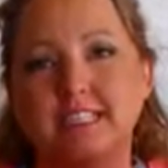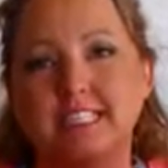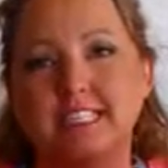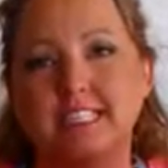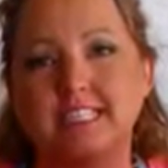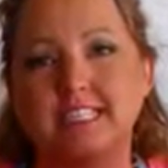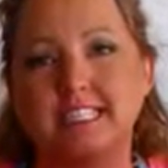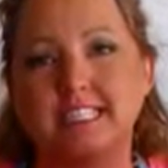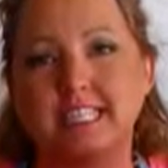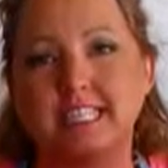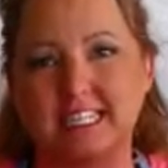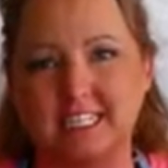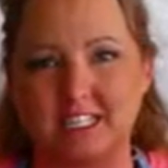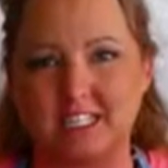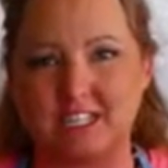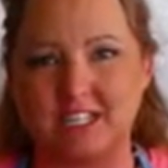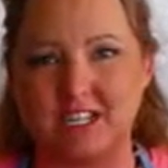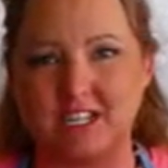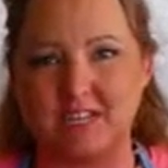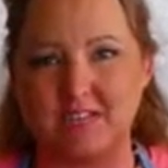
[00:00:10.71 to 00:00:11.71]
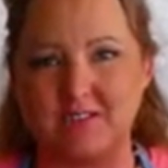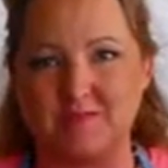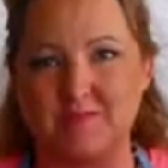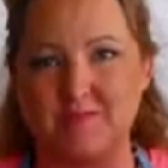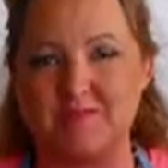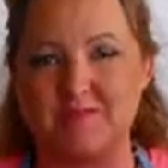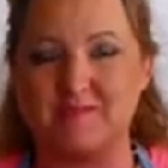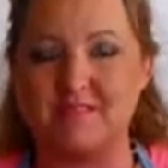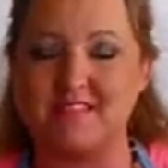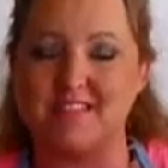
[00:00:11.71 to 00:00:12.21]
wanted to let you
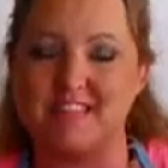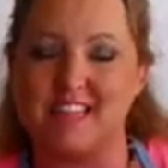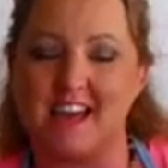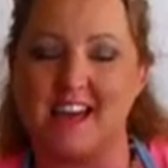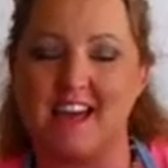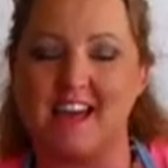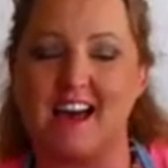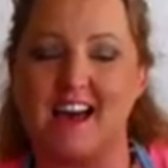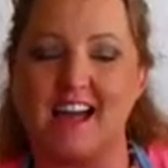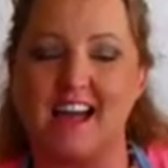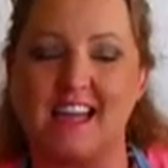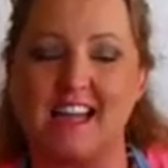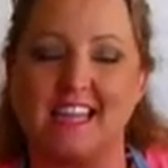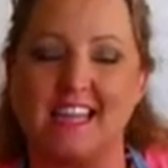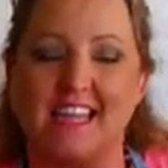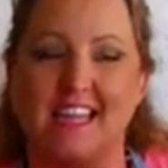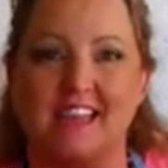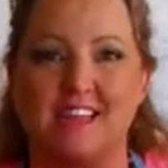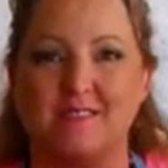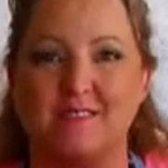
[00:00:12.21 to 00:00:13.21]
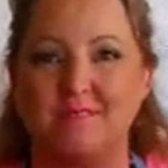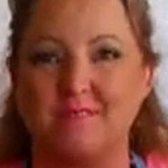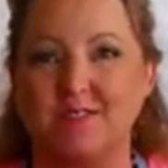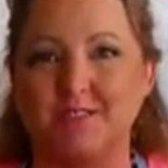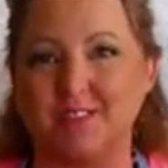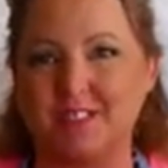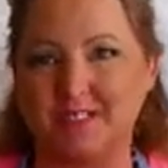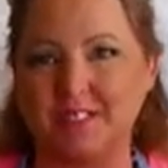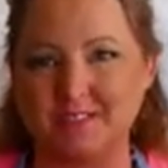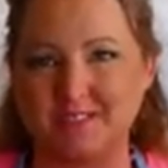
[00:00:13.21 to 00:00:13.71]
know that I am
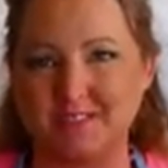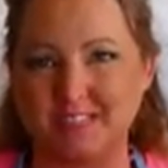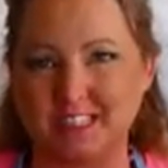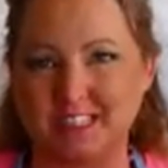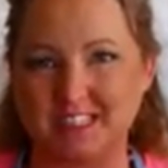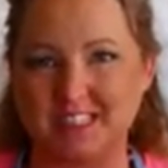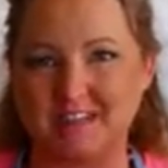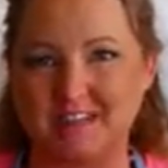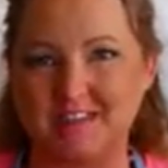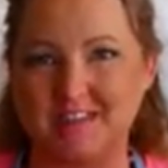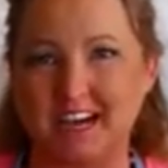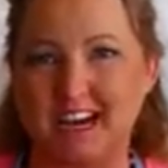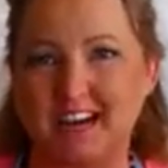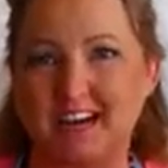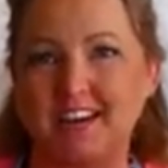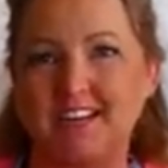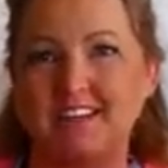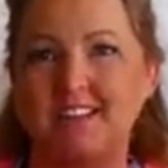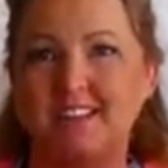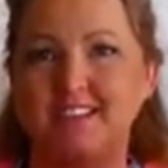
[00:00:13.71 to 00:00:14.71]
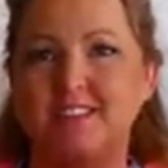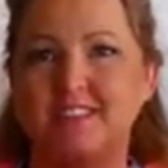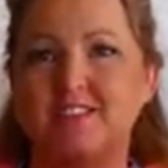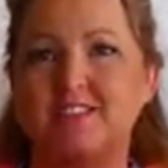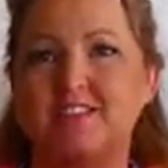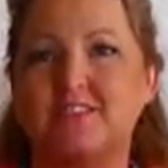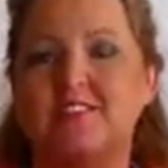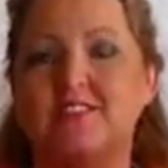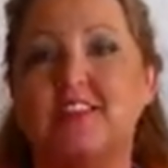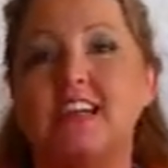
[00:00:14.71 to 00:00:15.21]
showing you how to
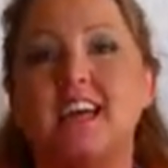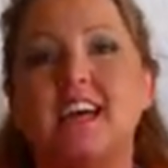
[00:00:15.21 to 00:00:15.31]
do